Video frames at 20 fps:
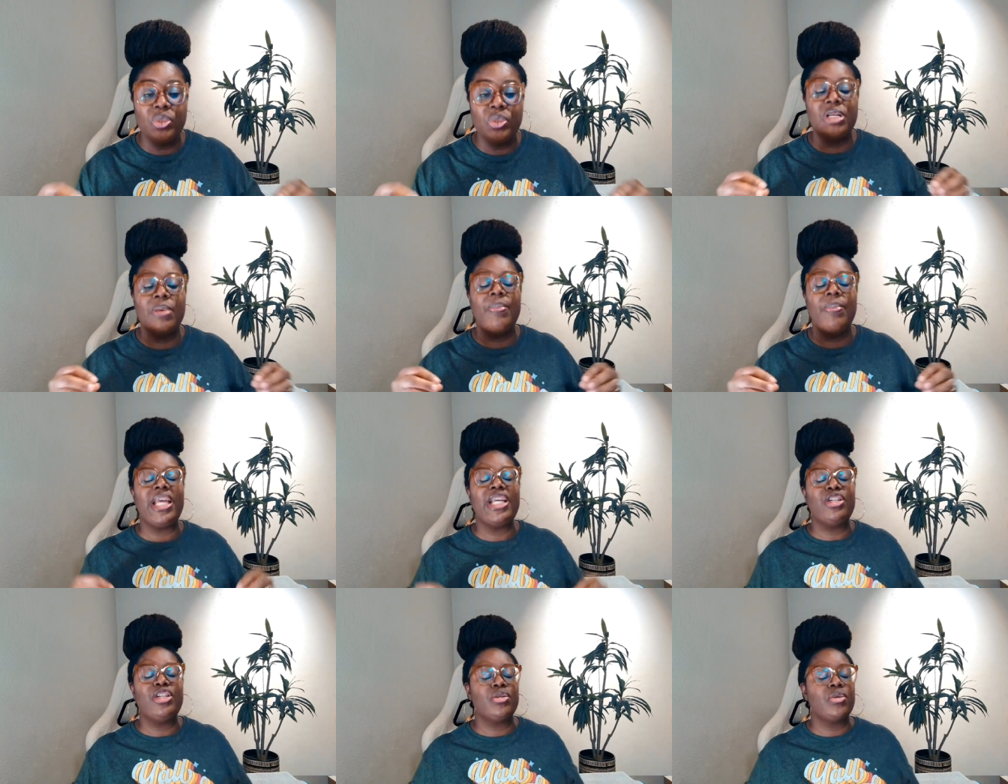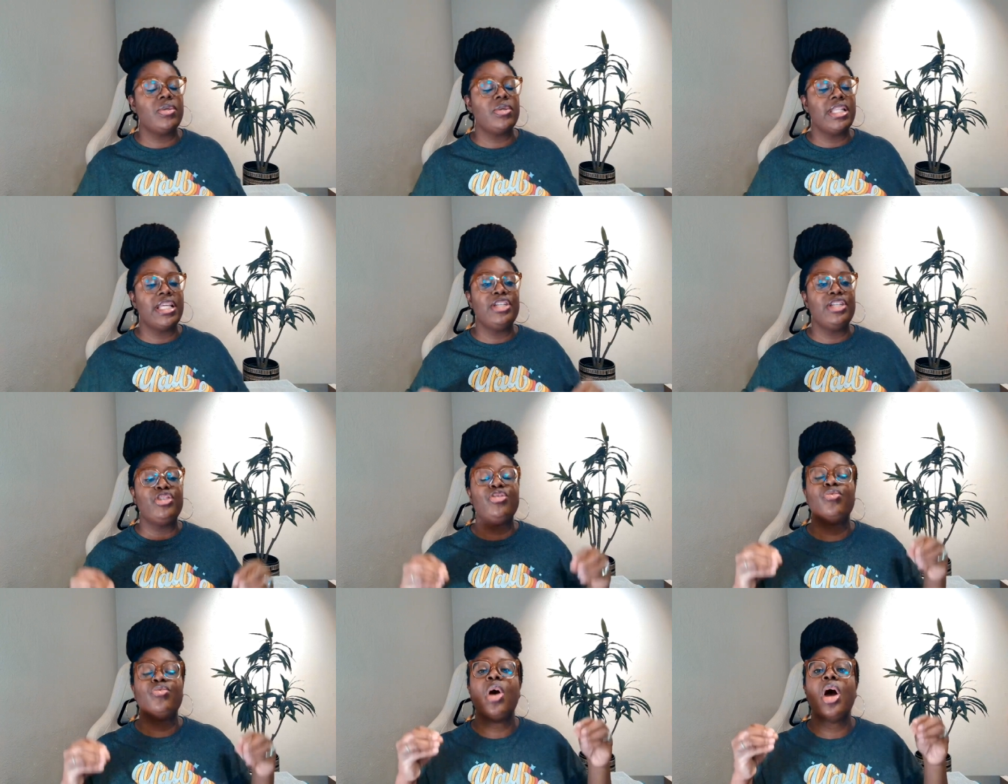to make sure
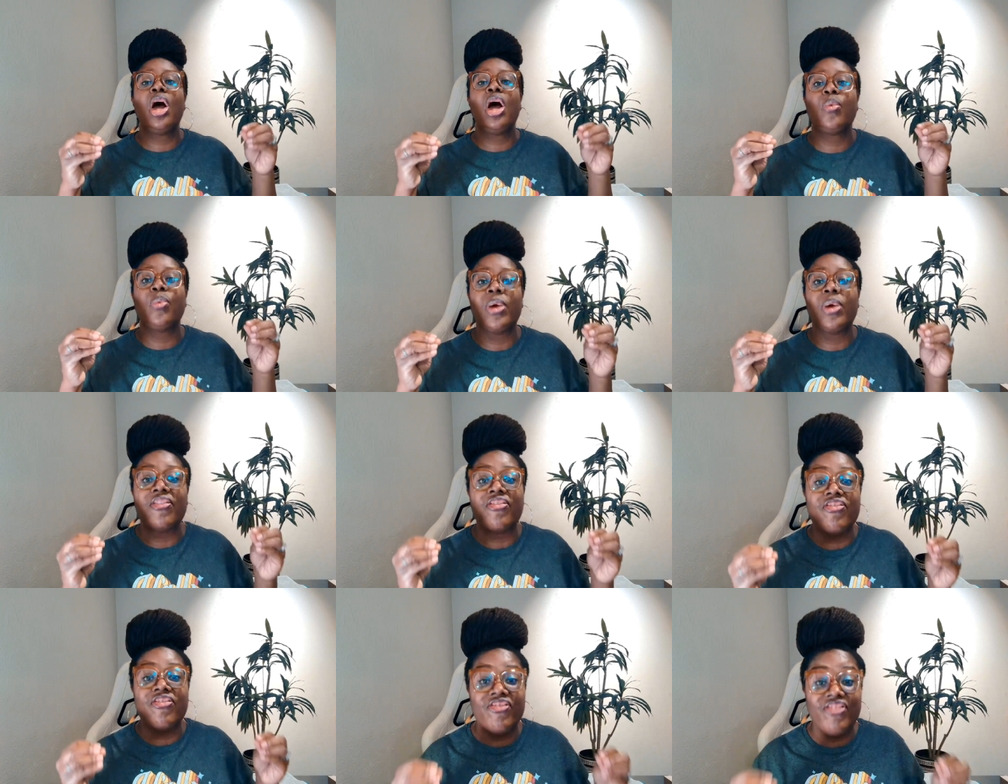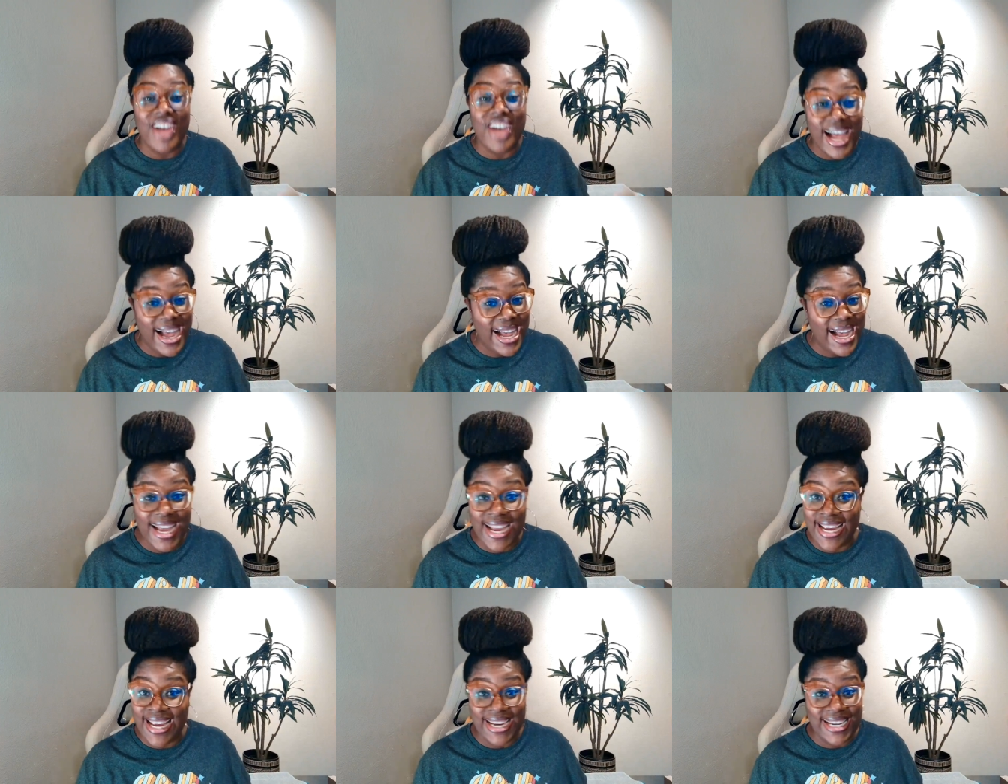that you are
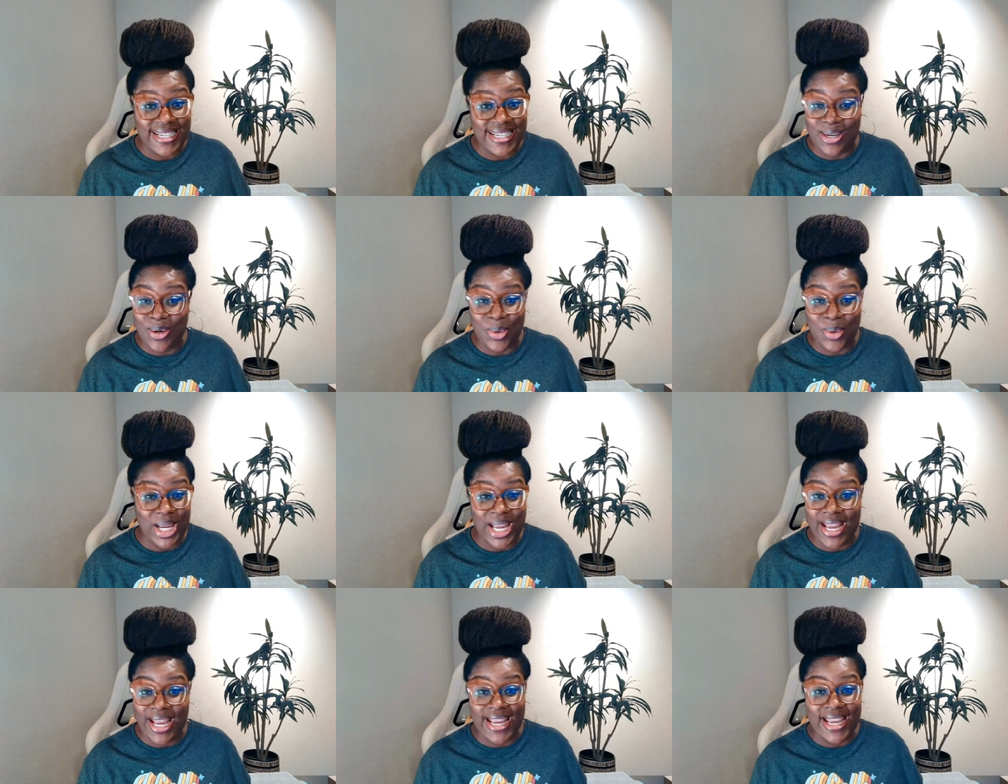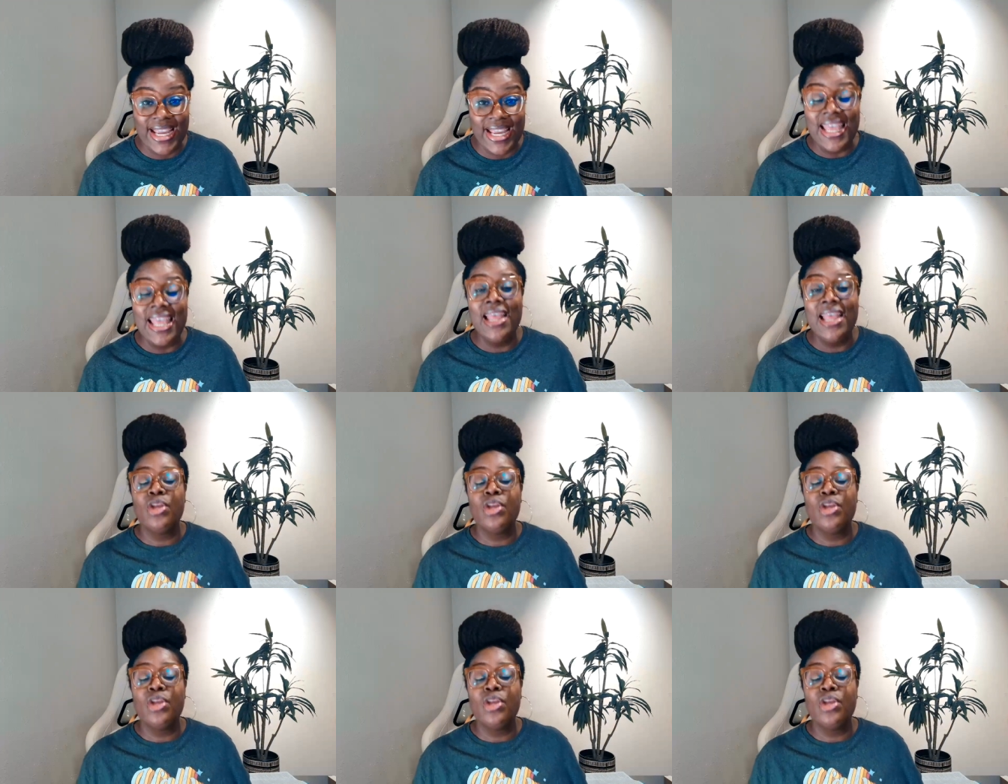refined, okay?